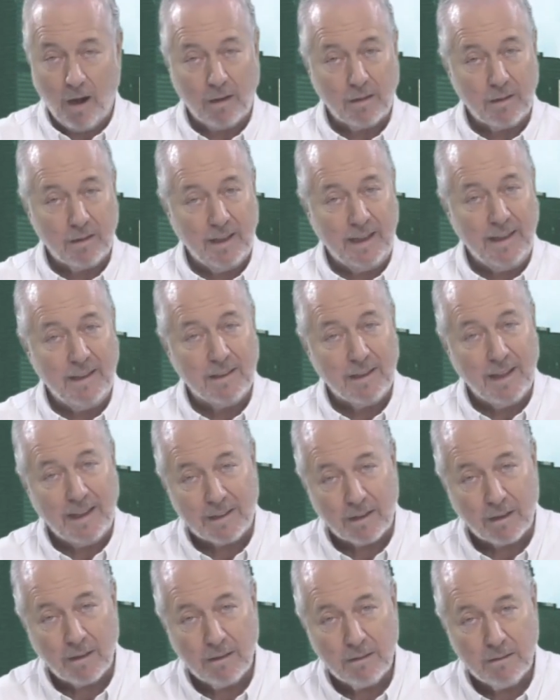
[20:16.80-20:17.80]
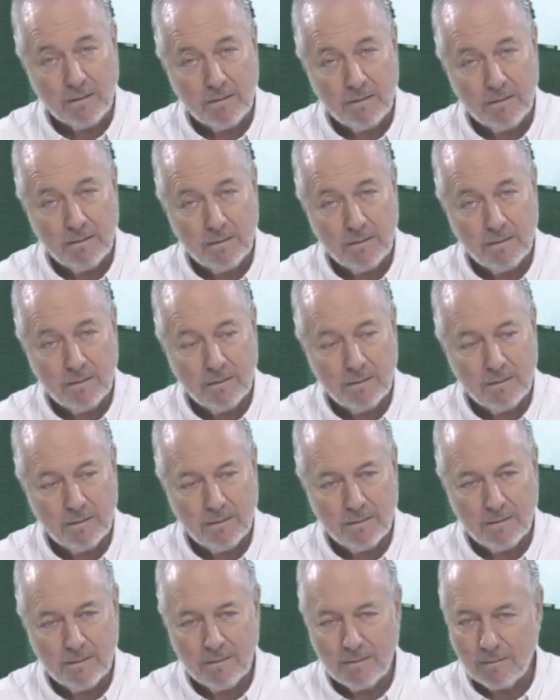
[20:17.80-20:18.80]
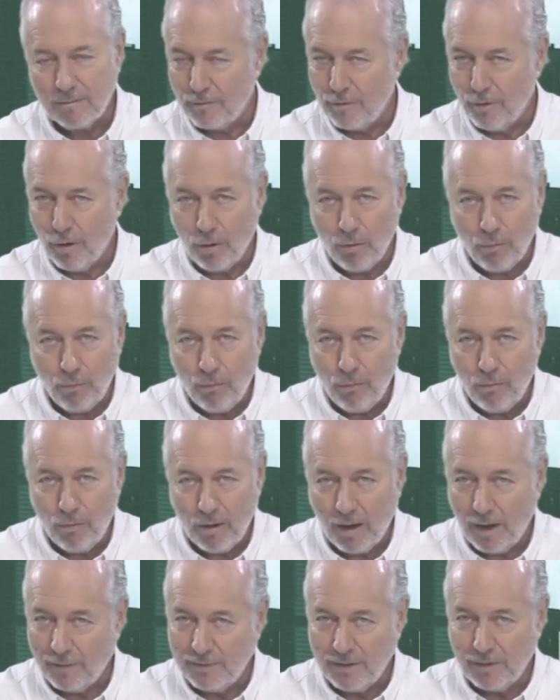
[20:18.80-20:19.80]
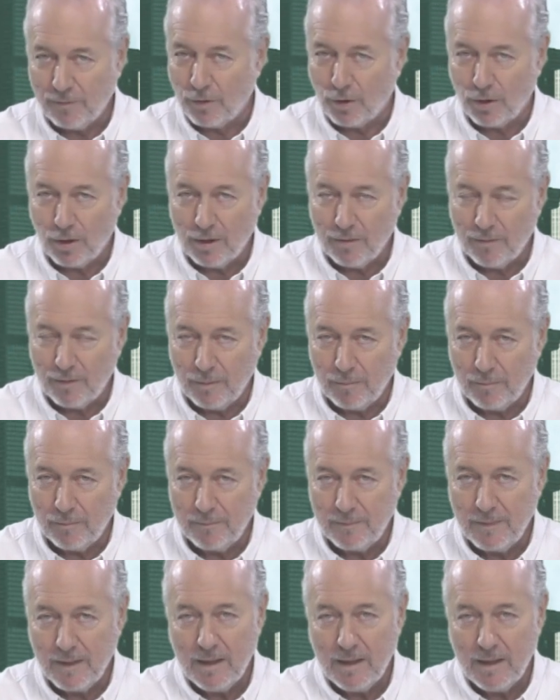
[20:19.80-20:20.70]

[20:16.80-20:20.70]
Linkletter? No, I've never heard of him.